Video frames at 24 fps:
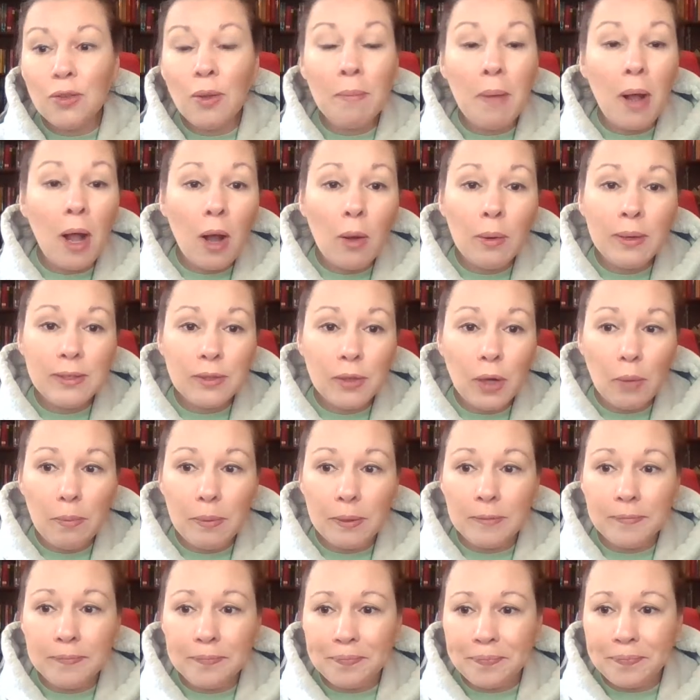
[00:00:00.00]
So I'm always
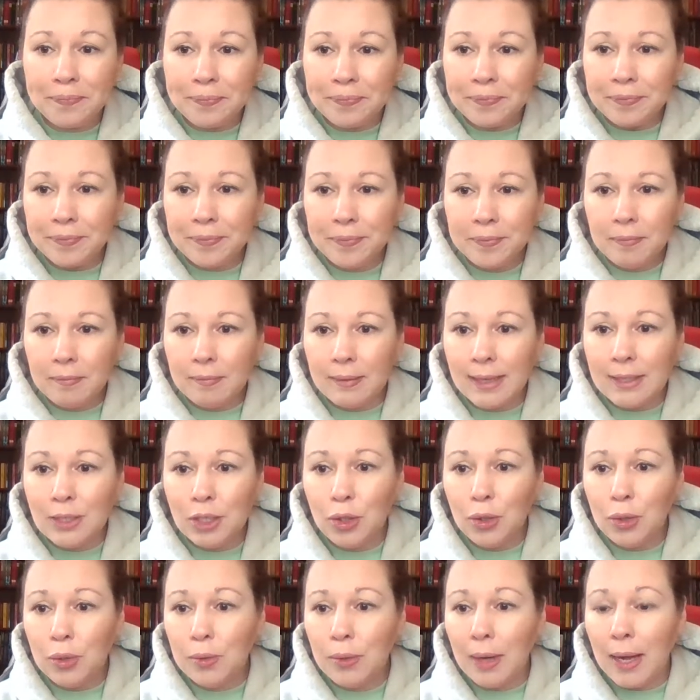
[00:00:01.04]
open
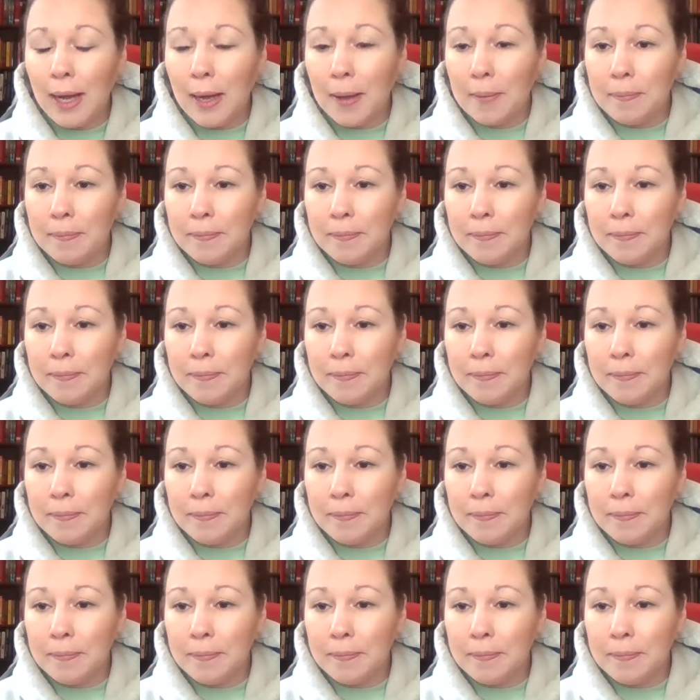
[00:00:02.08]
to